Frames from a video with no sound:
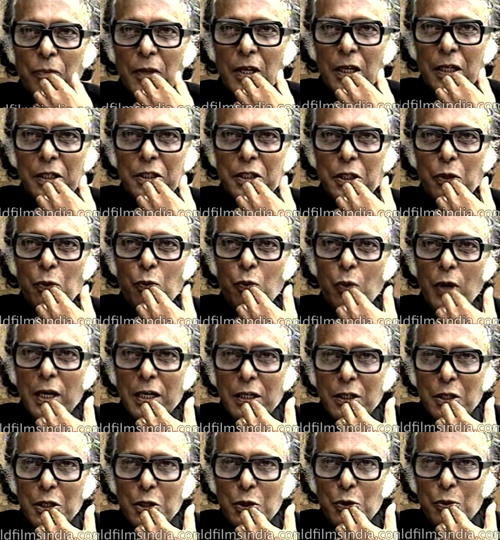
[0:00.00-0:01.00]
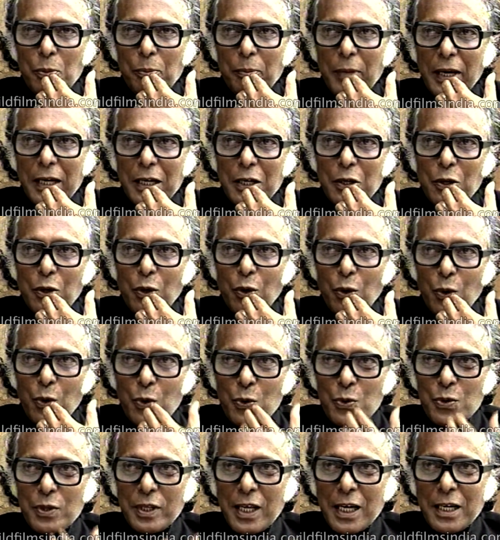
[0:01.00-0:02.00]
she wanted to make it
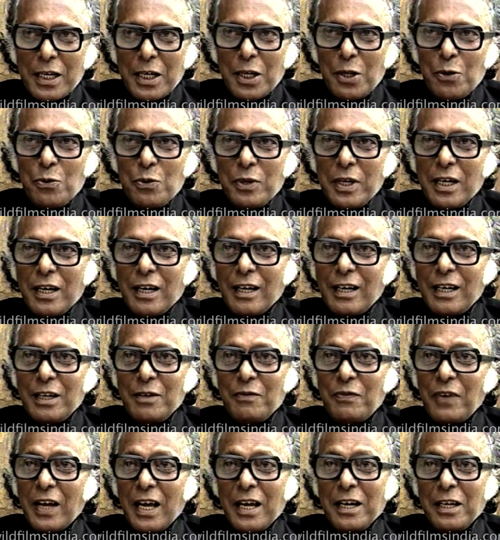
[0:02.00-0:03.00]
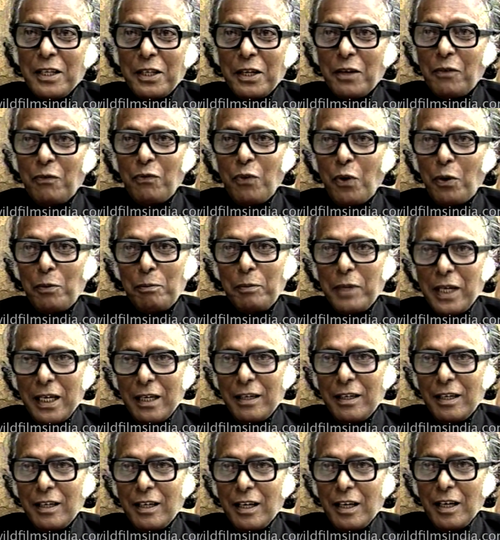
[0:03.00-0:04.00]
known that you didn't leave anything for me.
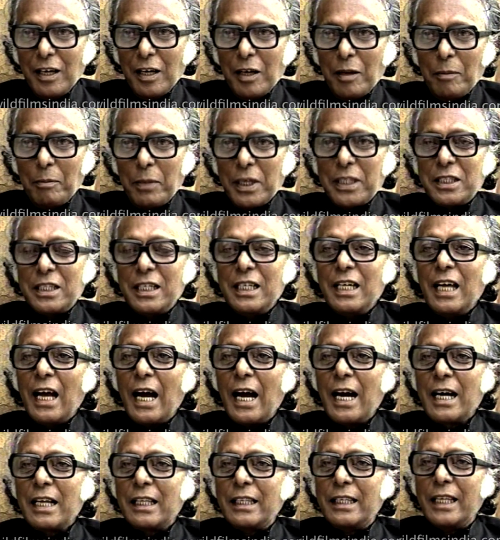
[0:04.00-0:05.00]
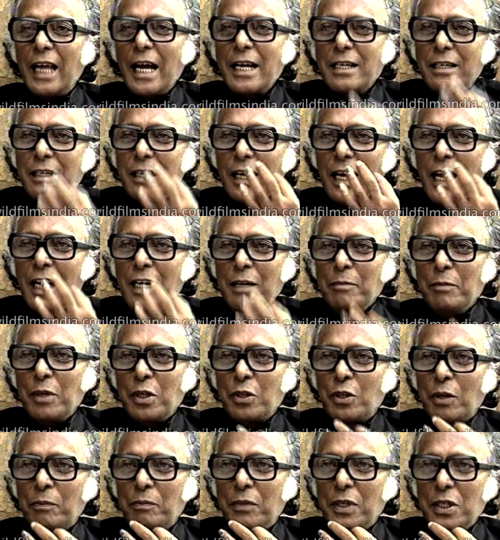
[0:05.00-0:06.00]
But she had that
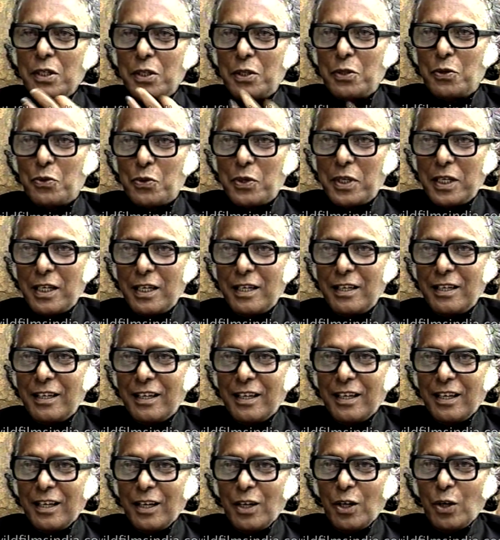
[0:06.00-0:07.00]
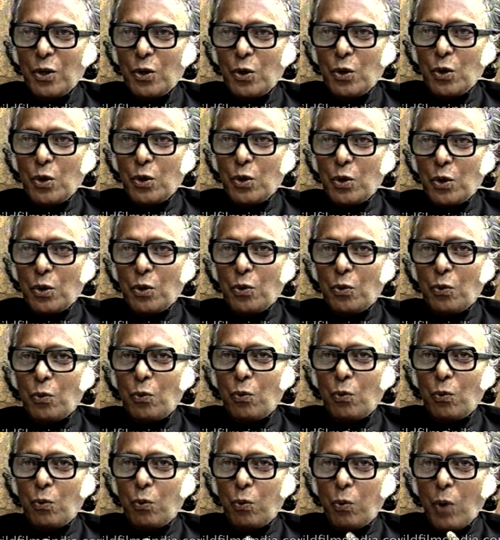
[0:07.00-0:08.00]
element of decency.
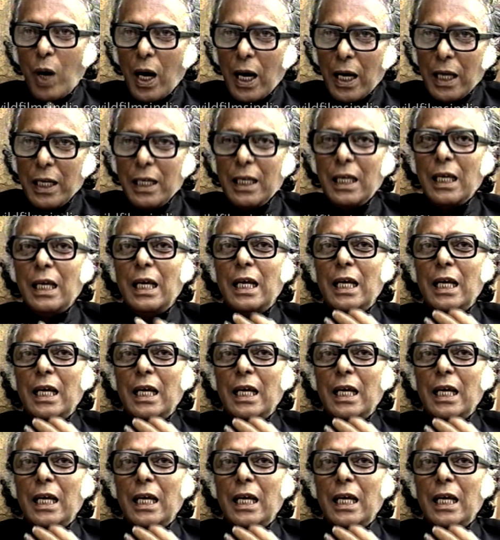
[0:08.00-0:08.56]
Why?